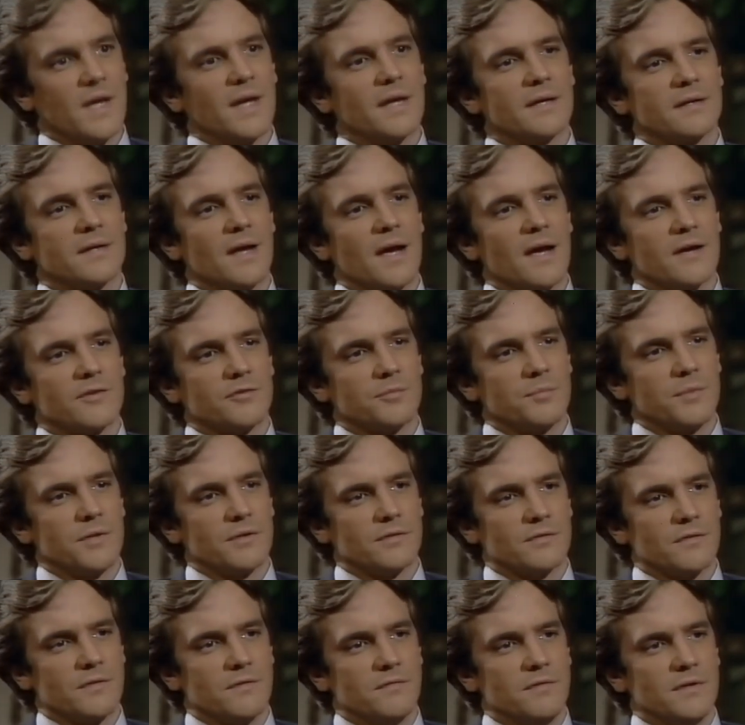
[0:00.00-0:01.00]
Dad cast
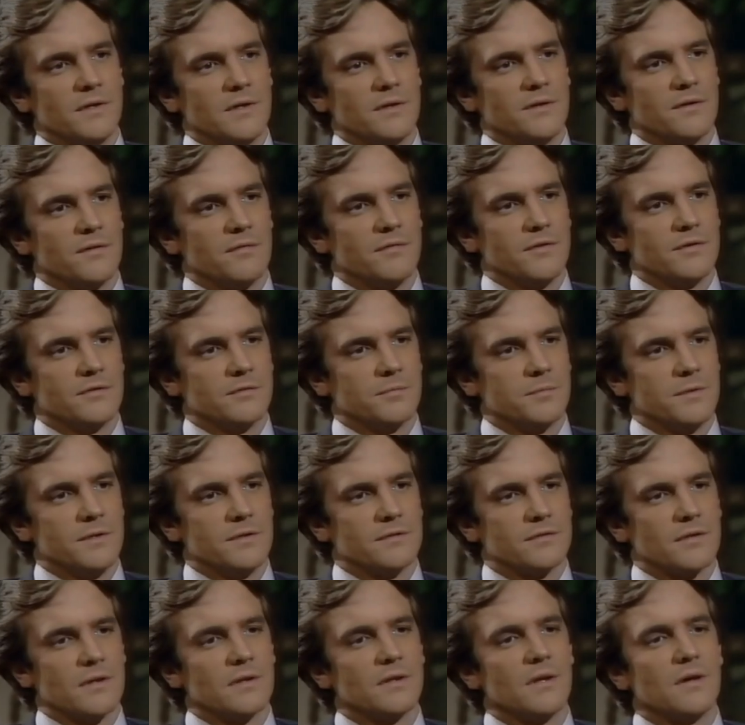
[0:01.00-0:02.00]
me as the villain of this
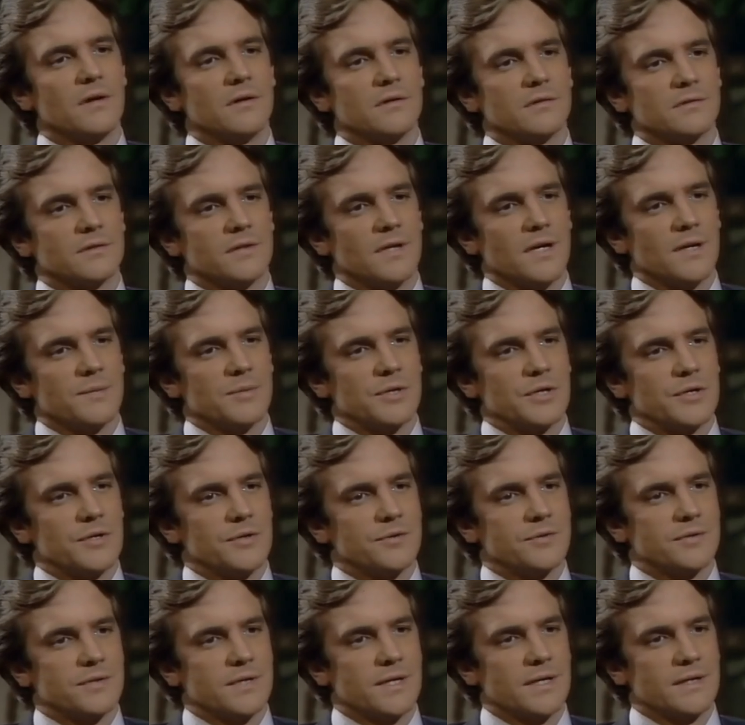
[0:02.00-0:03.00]
piece a long time
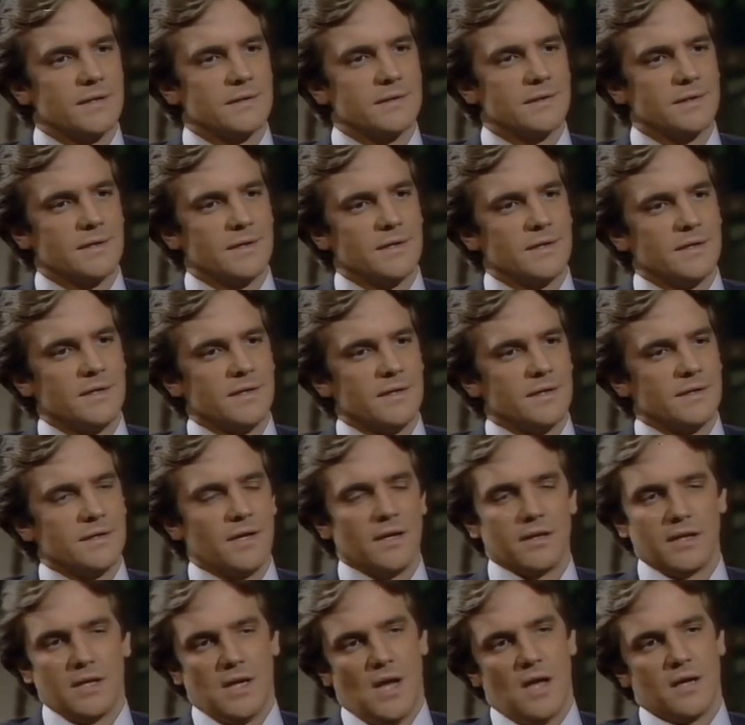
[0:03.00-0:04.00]
ago, Ted.
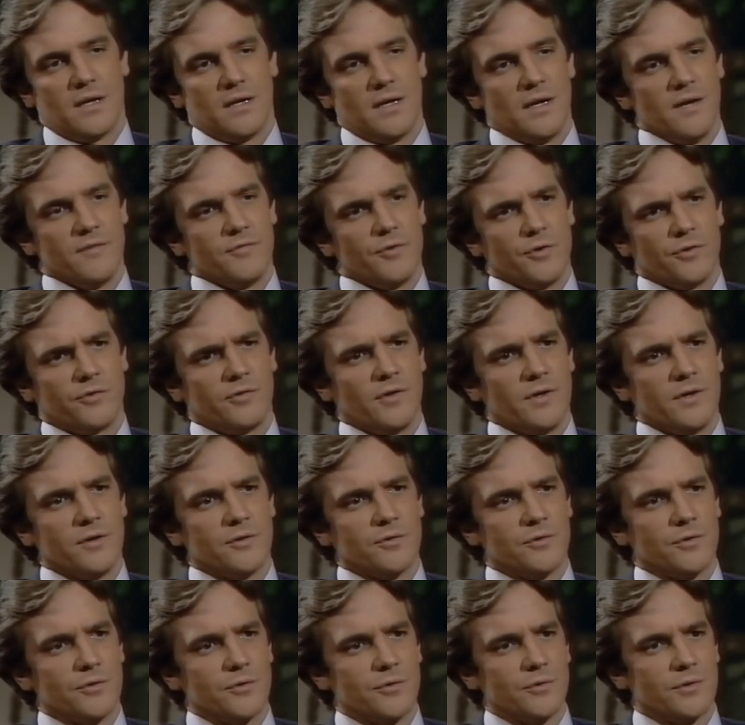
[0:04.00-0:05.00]
Nothing I can ever
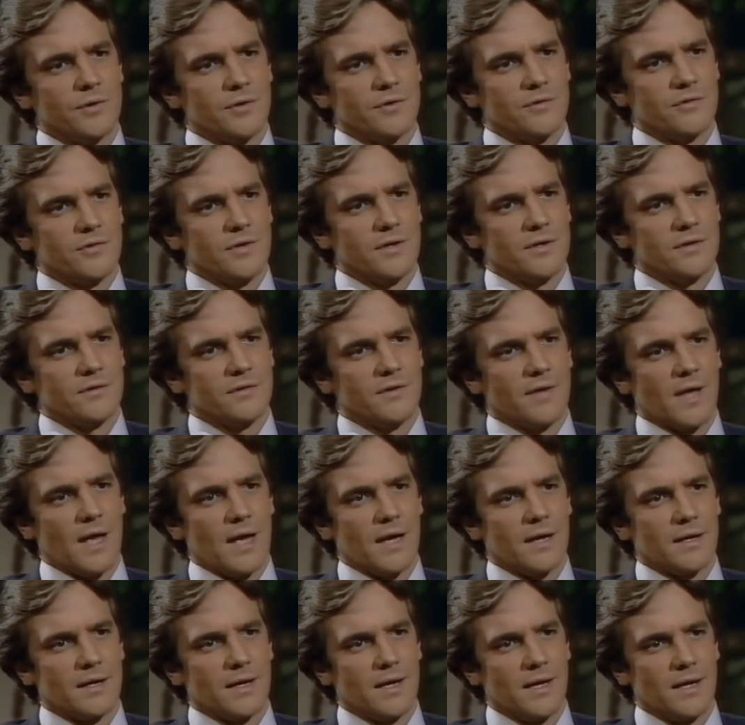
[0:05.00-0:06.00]
say or do can change
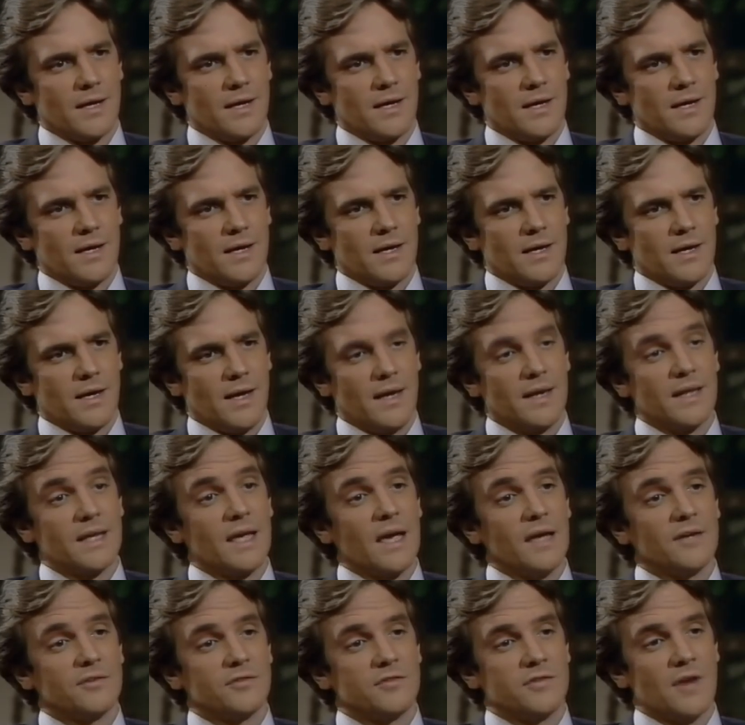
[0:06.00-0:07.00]
that. And
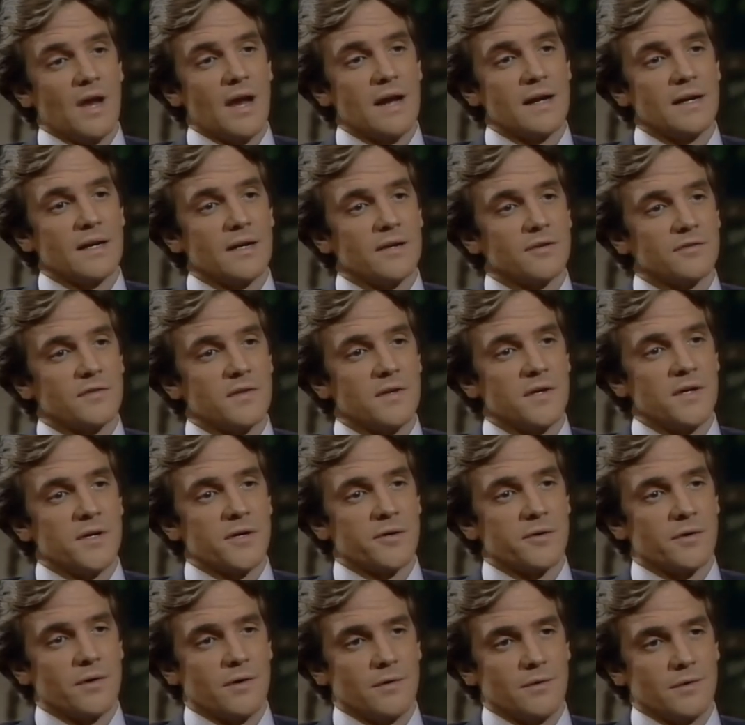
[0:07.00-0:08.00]
he cast Channing as the
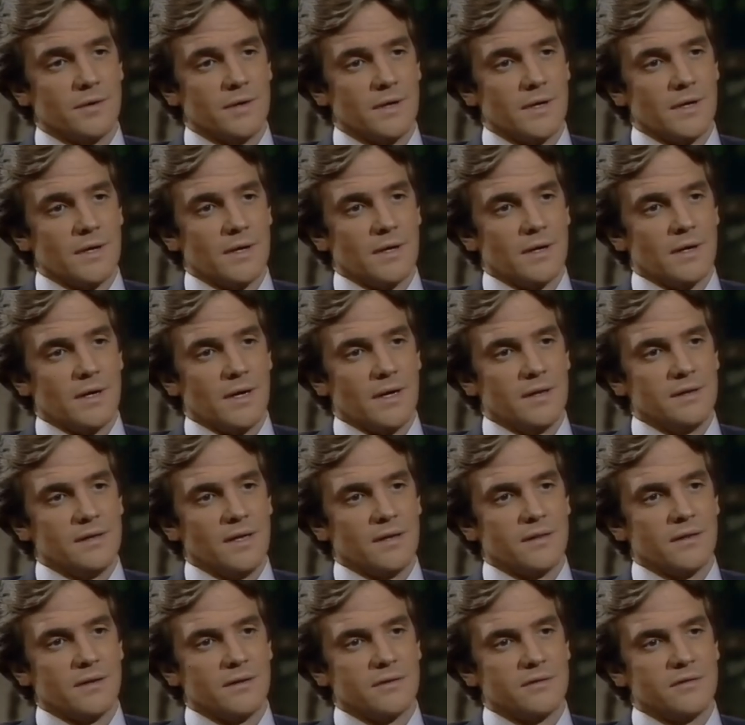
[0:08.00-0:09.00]
hero, and
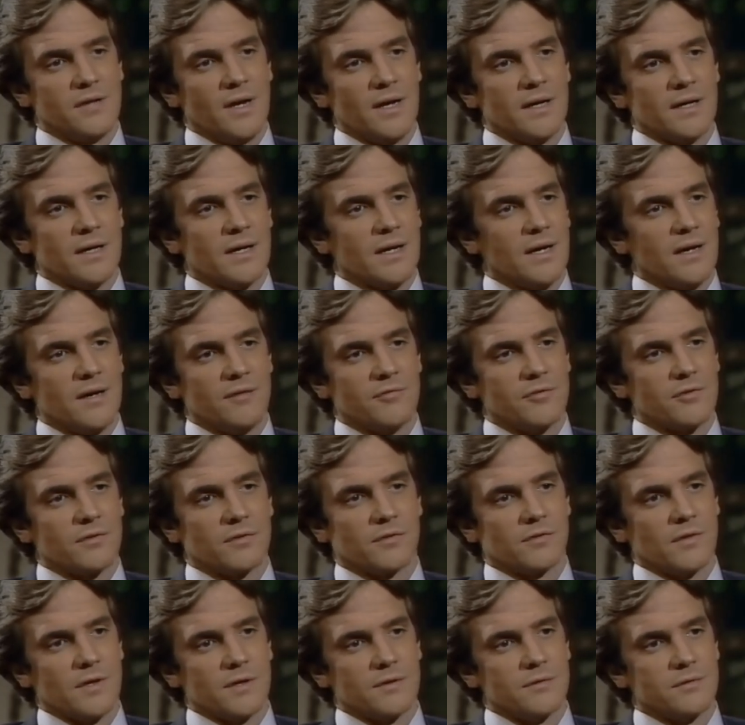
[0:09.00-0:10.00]
nothing Channing
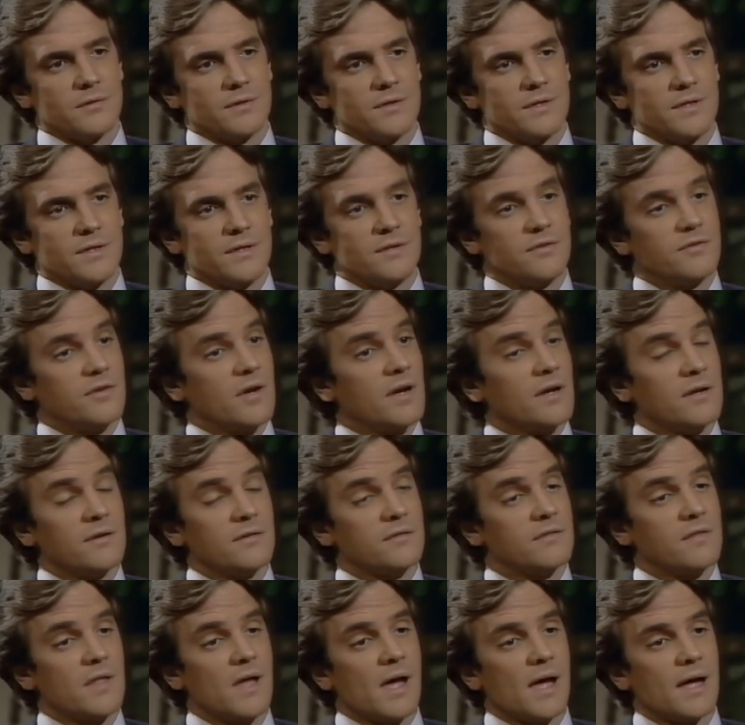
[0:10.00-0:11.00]
ever said or did
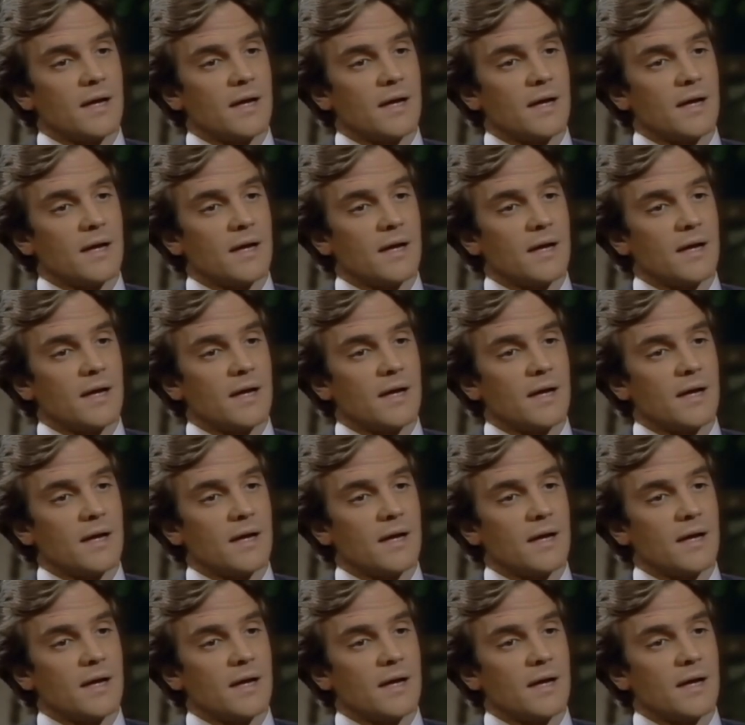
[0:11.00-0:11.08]
changed